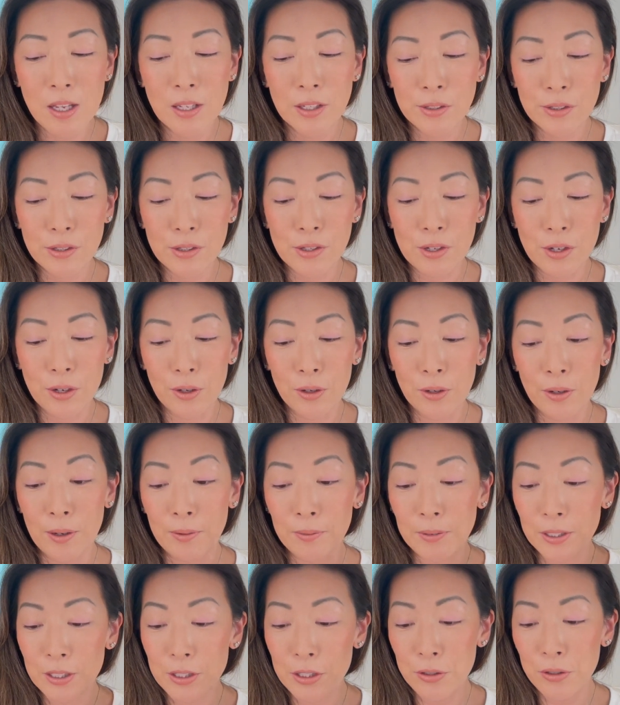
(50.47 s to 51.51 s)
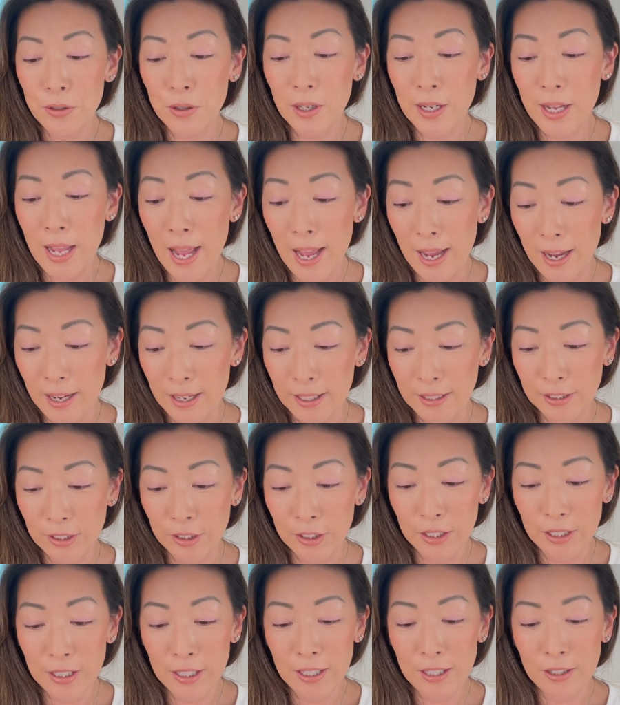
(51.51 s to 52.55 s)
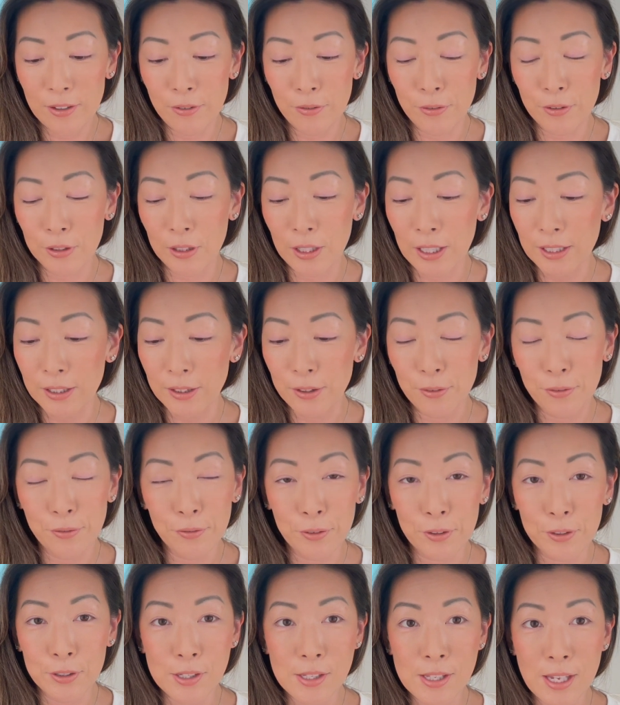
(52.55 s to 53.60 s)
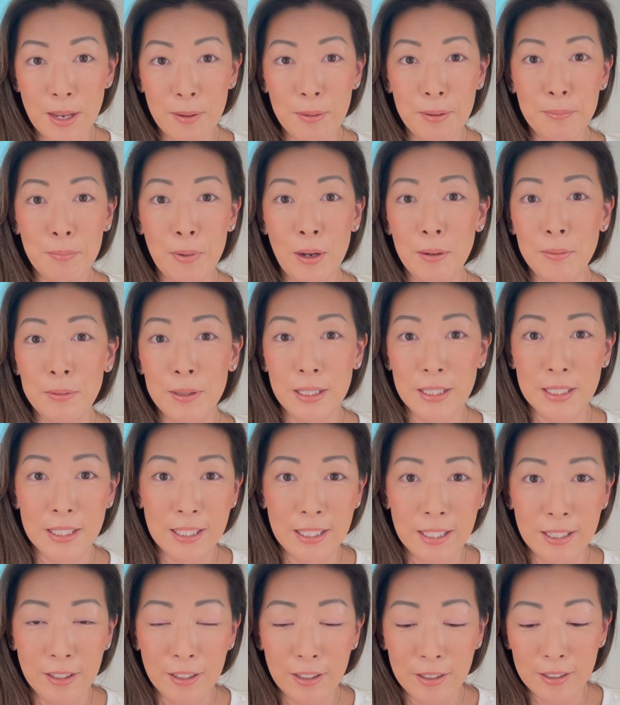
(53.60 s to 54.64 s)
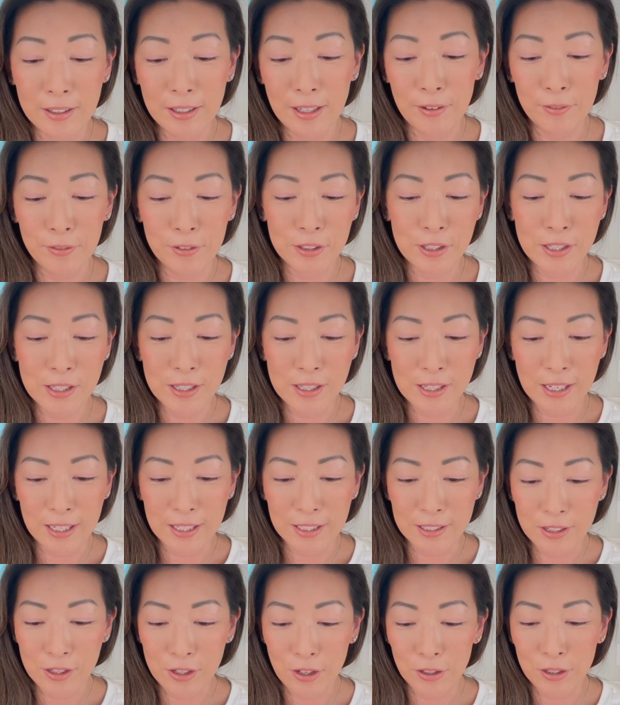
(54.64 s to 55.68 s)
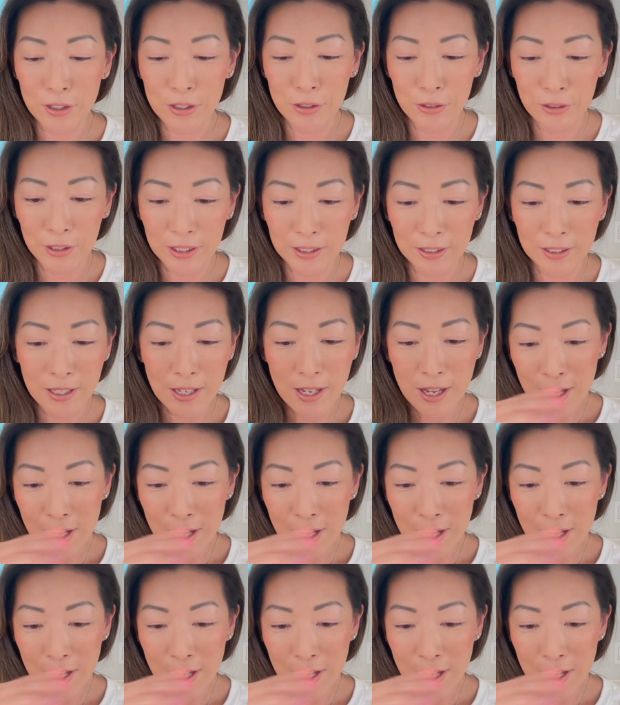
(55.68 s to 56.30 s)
So I'm gonna do a cat eye look for like the first time in probably a year, ever since I started doing